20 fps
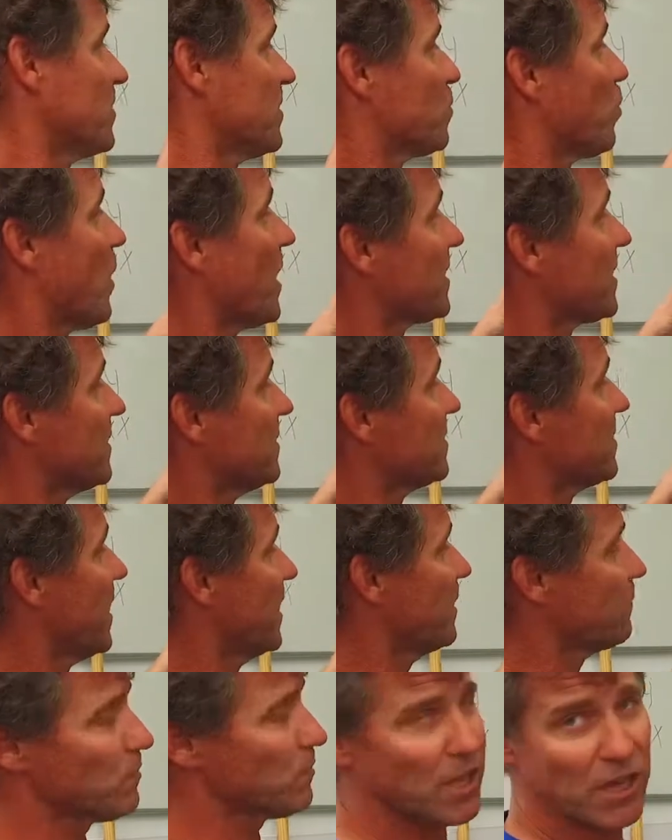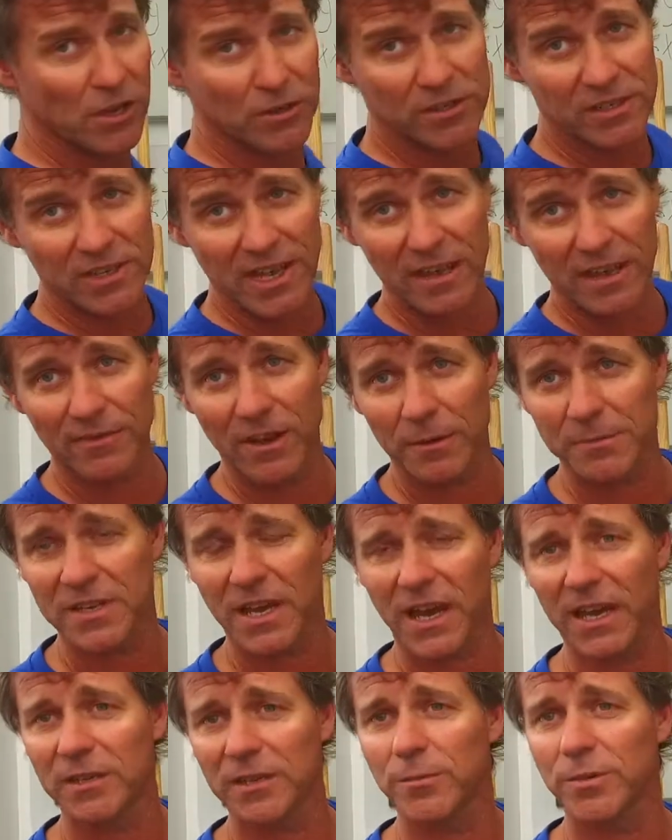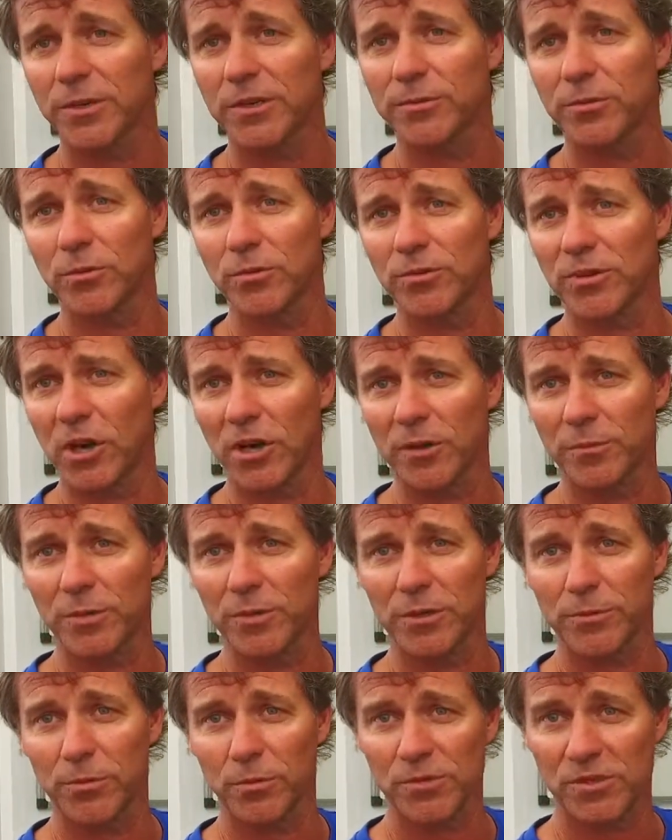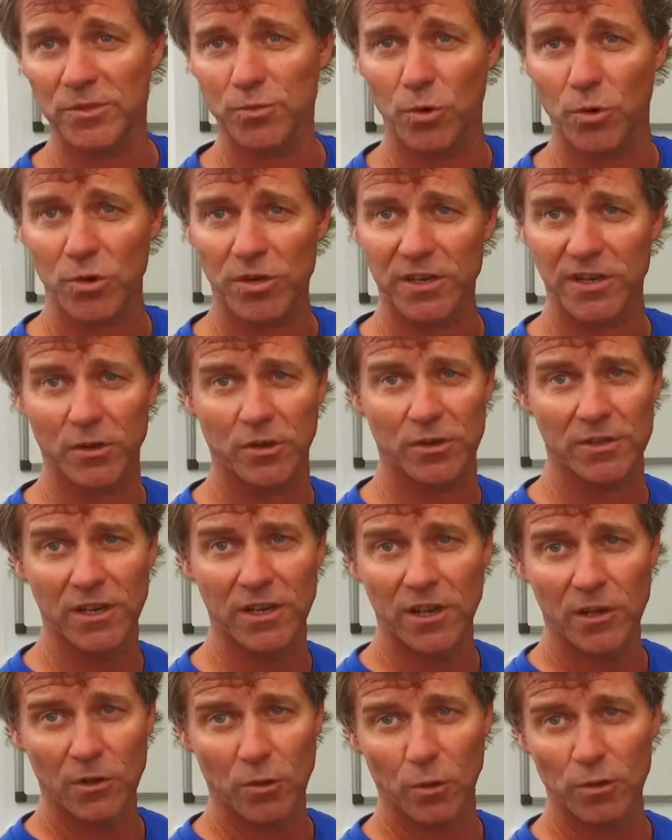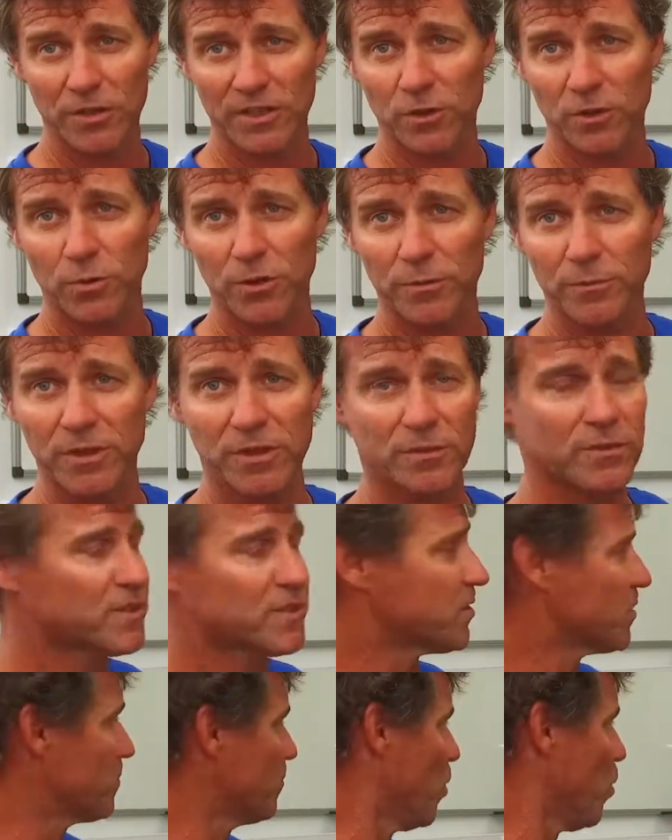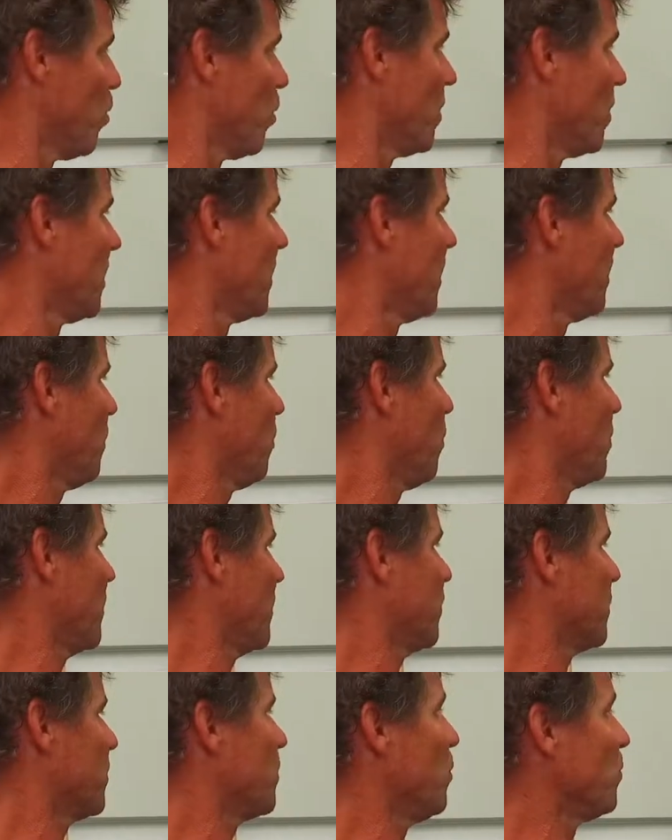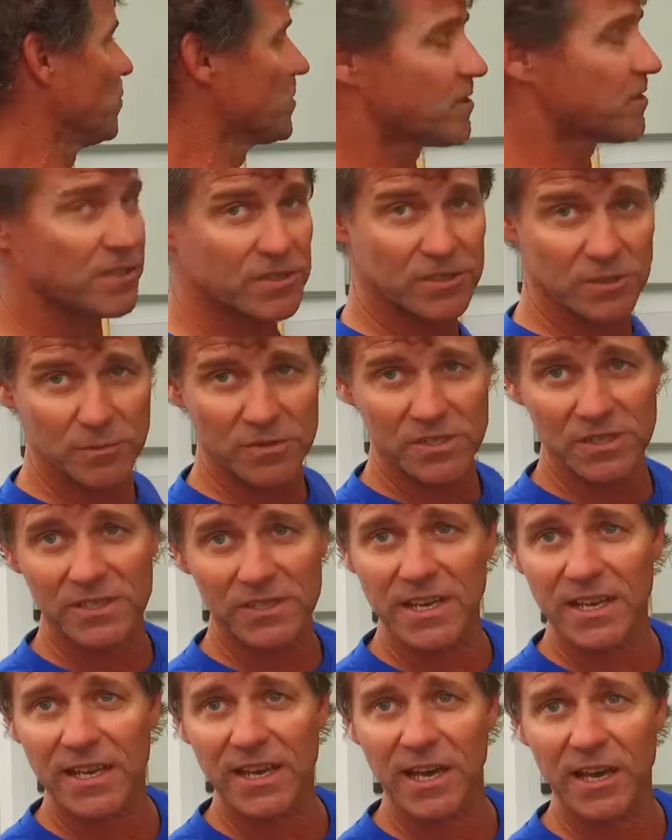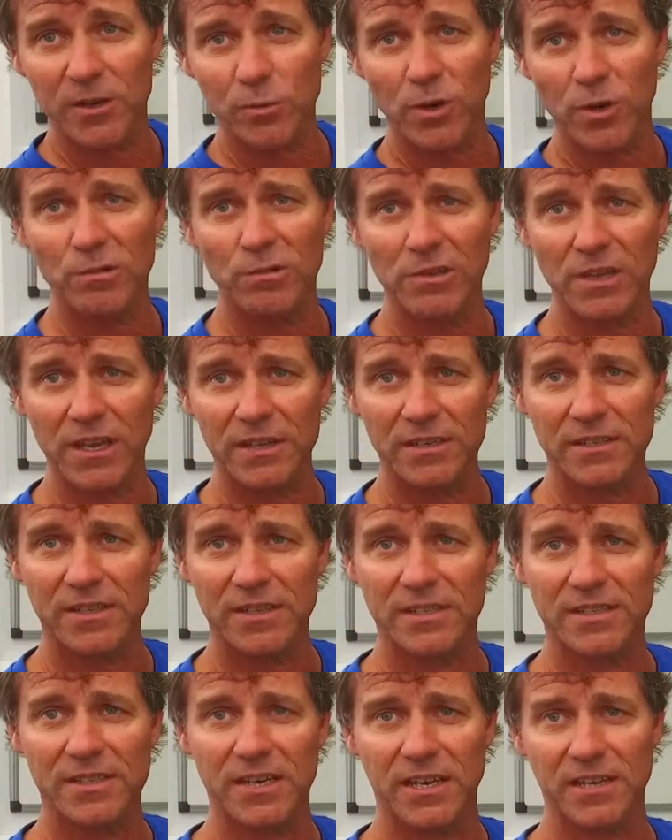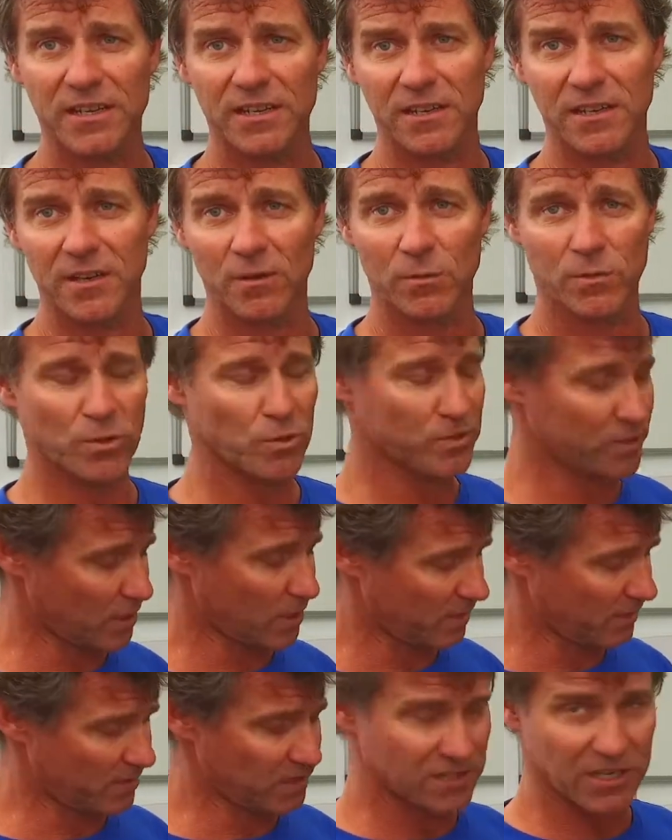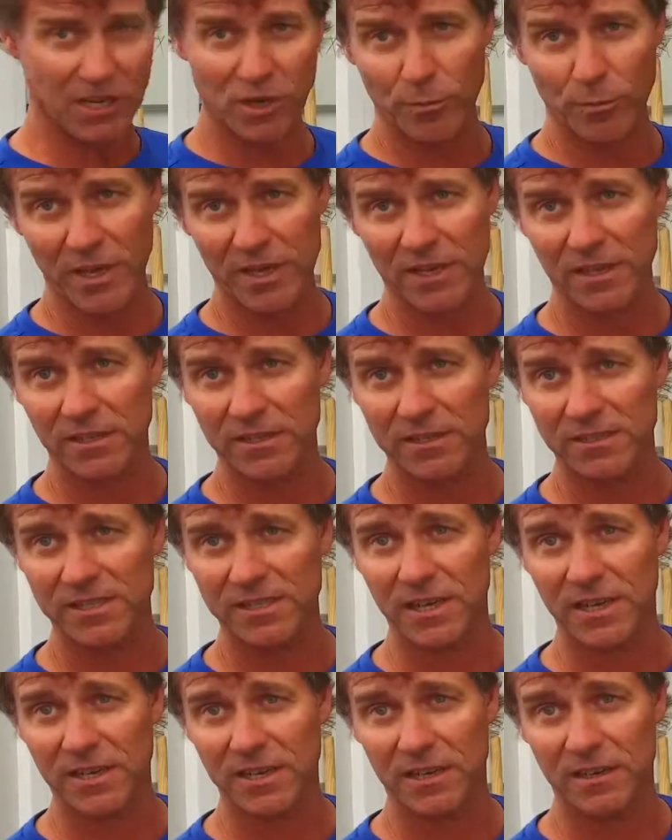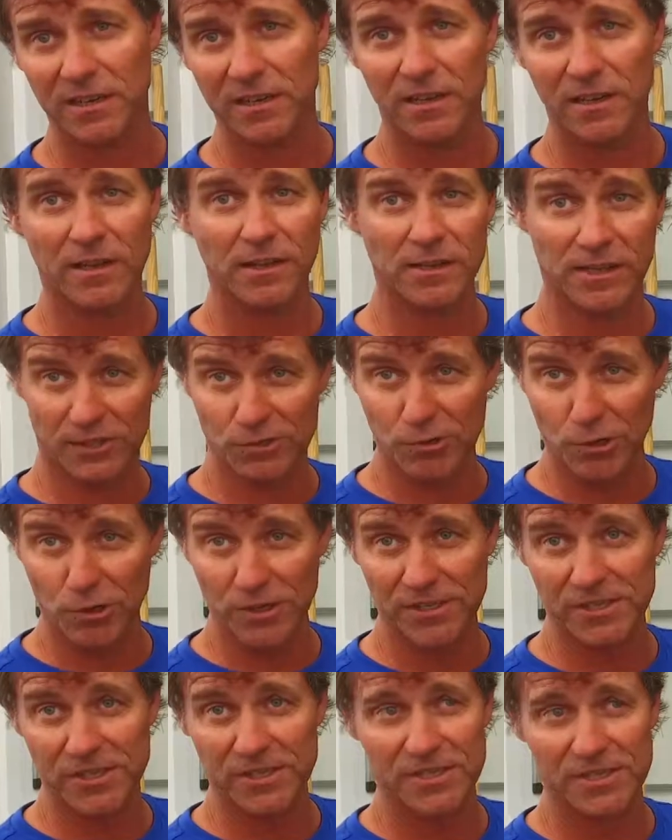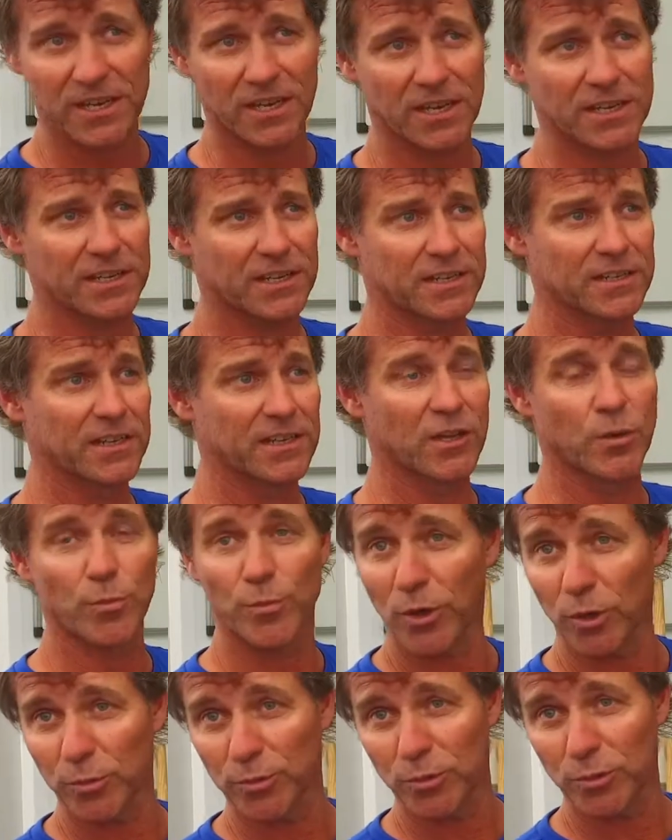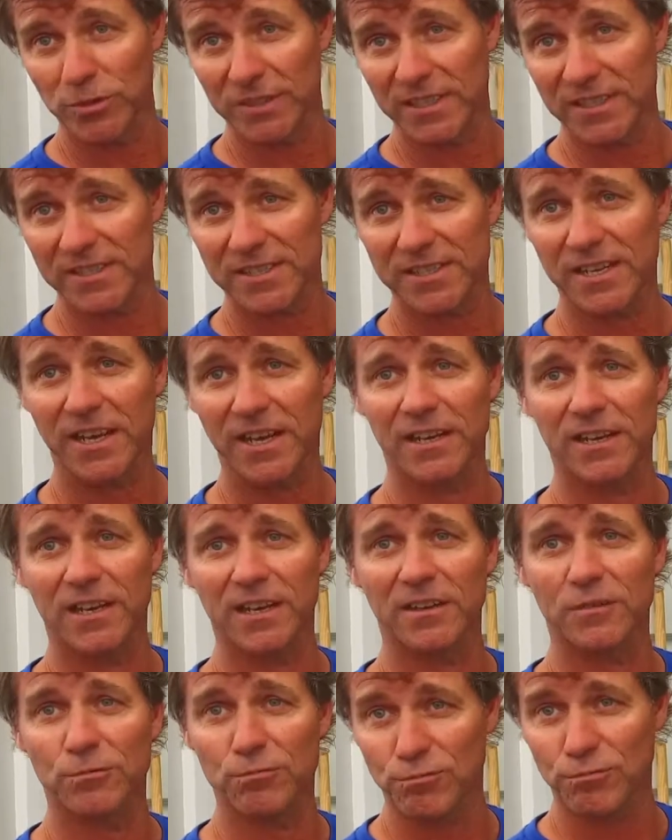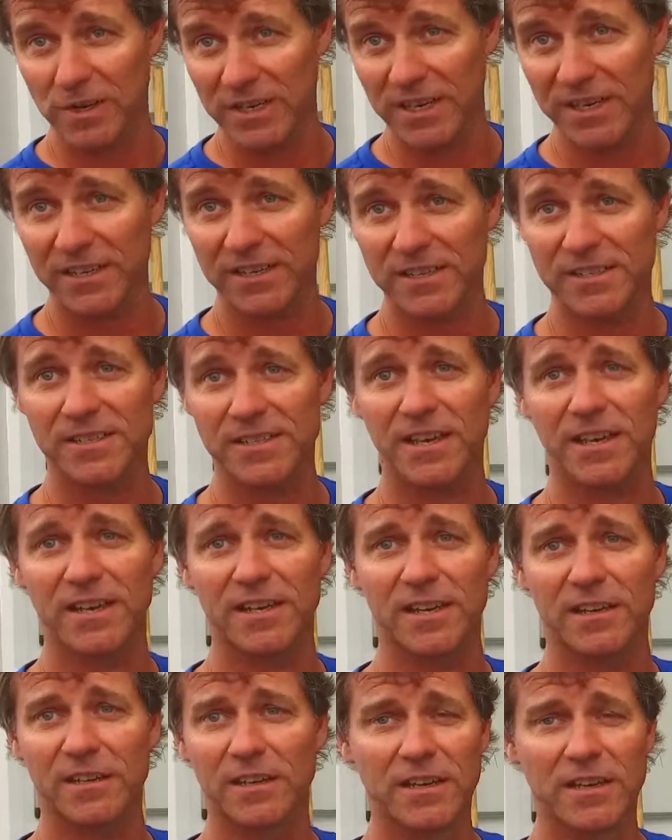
one container alone can have up to 8 people, 9 people just working on all the equipment. This is more what you would call systems and deck hardware related container. We also have a sail making container, electronics container, boat building container, rigging container.